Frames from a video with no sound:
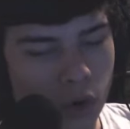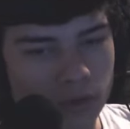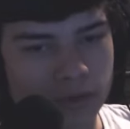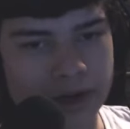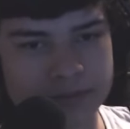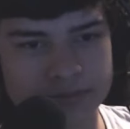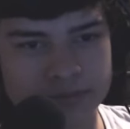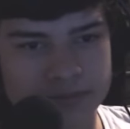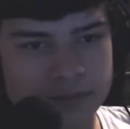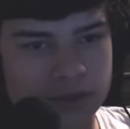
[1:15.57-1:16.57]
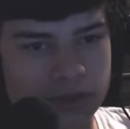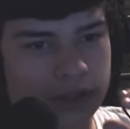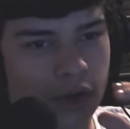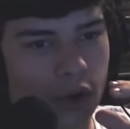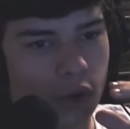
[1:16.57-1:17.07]
right? So it's
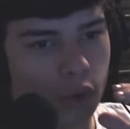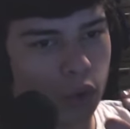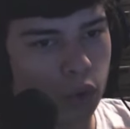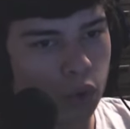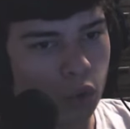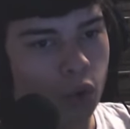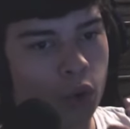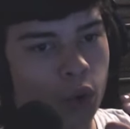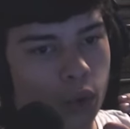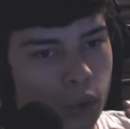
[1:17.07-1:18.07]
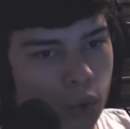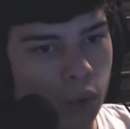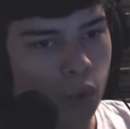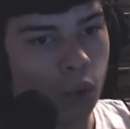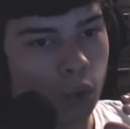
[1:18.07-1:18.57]
ooh, ooh, ooh,
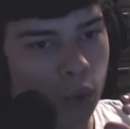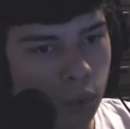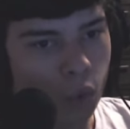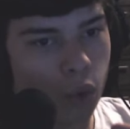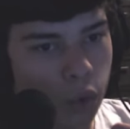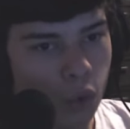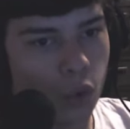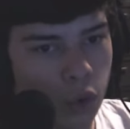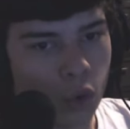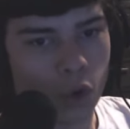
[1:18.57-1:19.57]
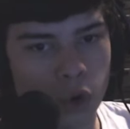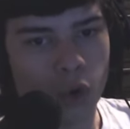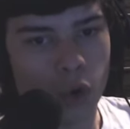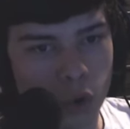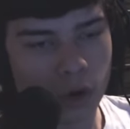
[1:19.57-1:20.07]
ooh, ooh,
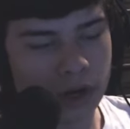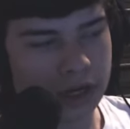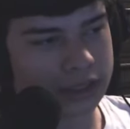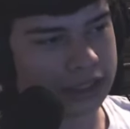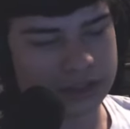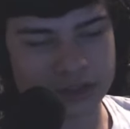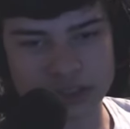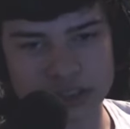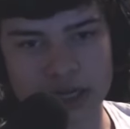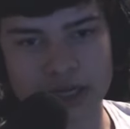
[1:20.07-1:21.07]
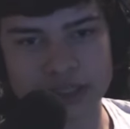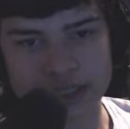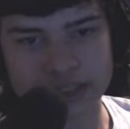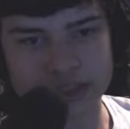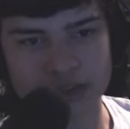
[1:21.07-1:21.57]
ooh, ooh, and then you just kind of get
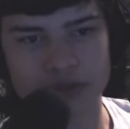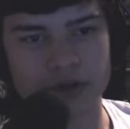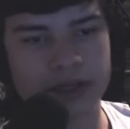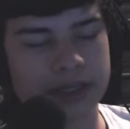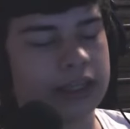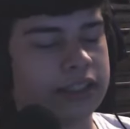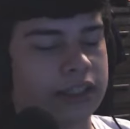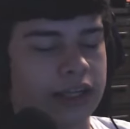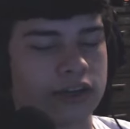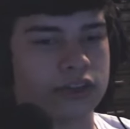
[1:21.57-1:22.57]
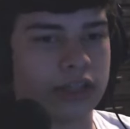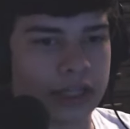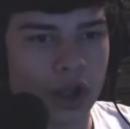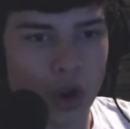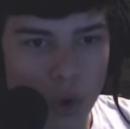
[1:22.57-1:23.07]
into it, right? Get into character, like
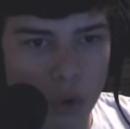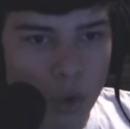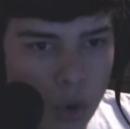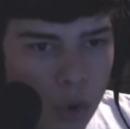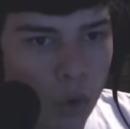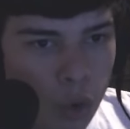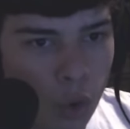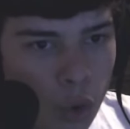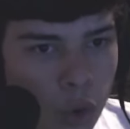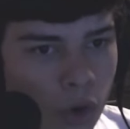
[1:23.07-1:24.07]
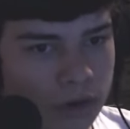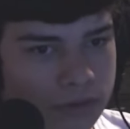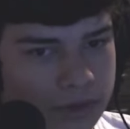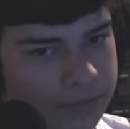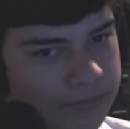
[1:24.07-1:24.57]
right?